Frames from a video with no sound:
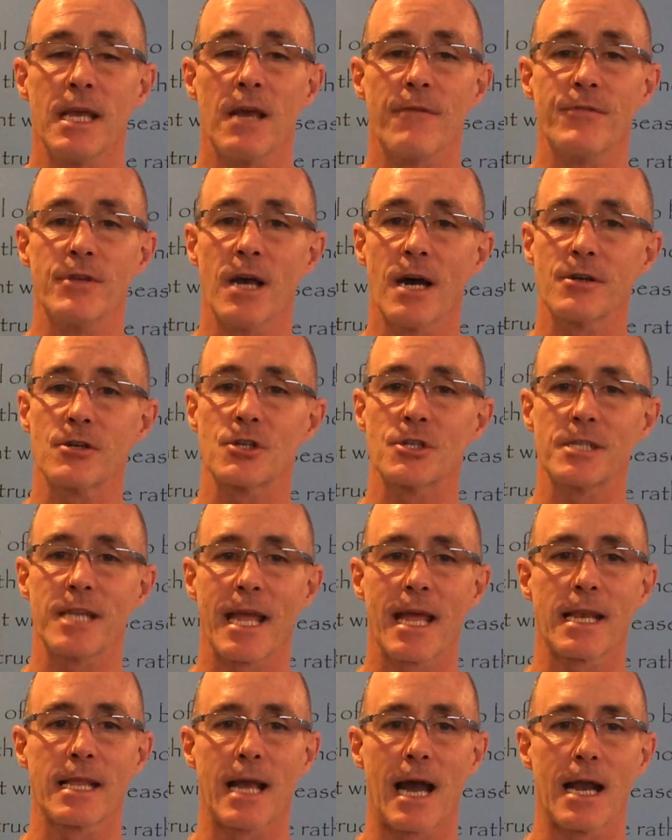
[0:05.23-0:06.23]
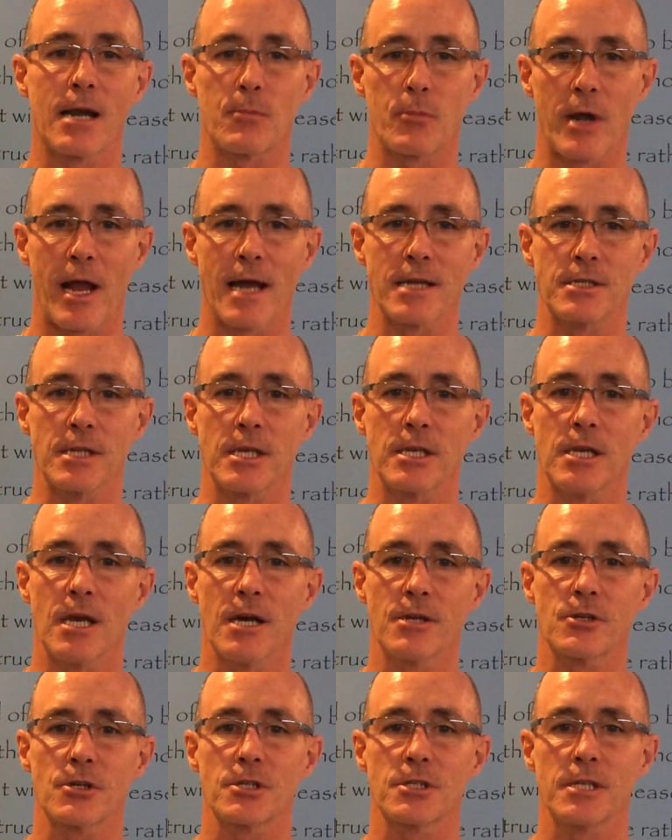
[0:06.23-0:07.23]
If you understand chiropractic, you
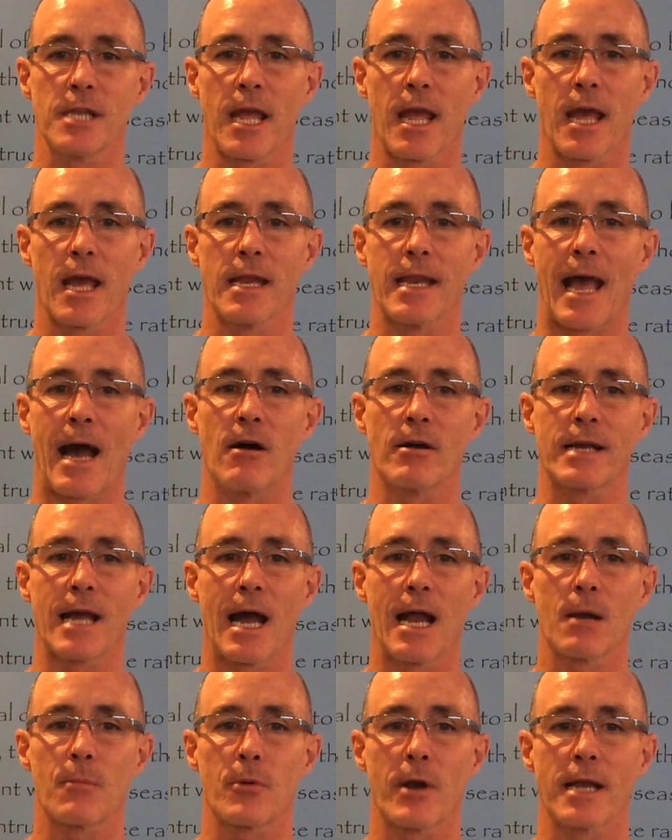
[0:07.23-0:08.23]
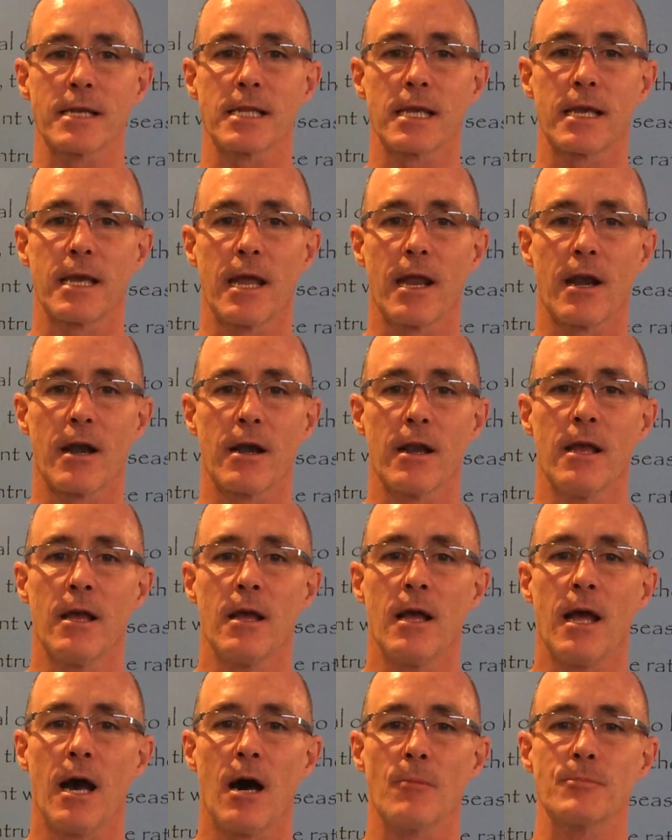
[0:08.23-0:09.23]
understand how chiropractic care
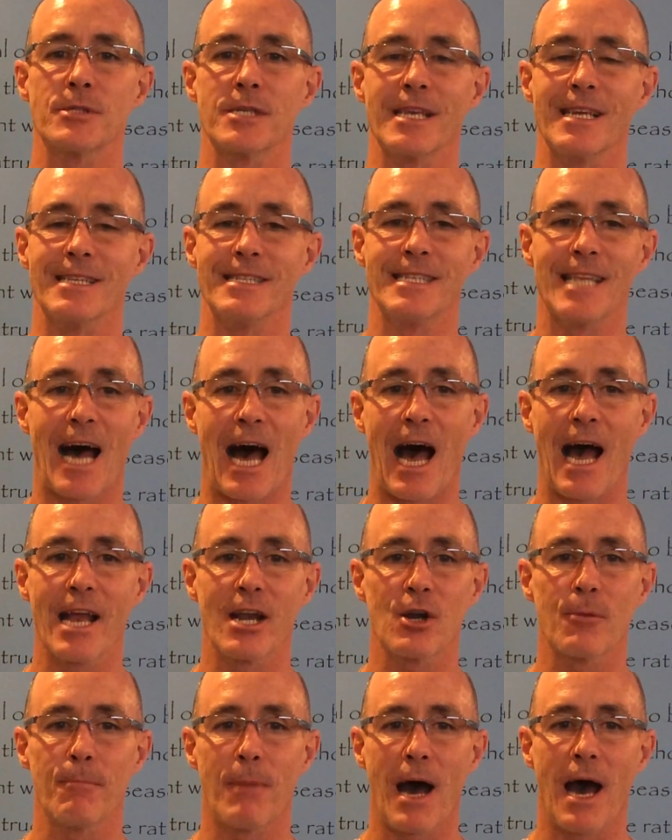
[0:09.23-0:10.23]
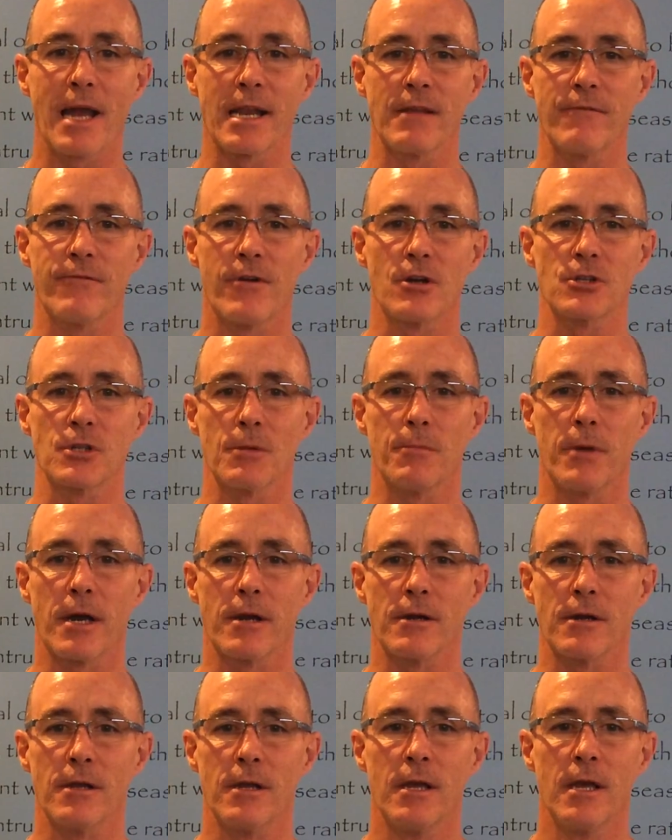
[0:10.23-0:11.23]
helps the entire body function
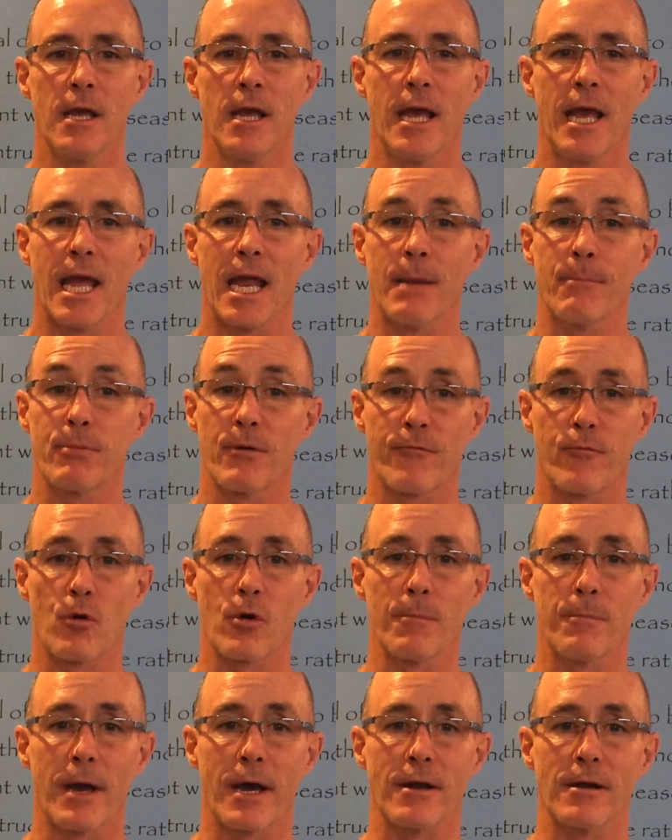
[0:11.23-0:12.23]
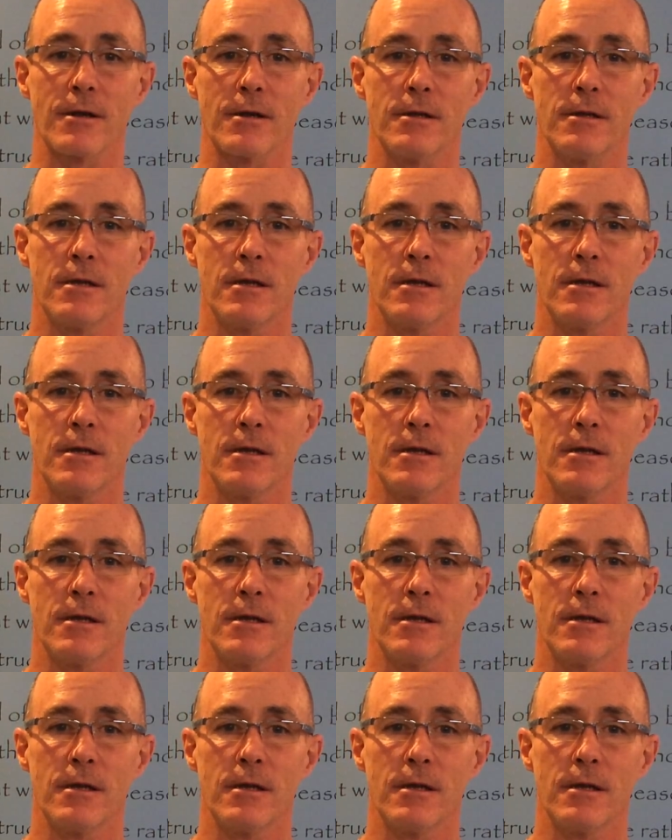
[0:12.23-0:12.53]
better and perform better.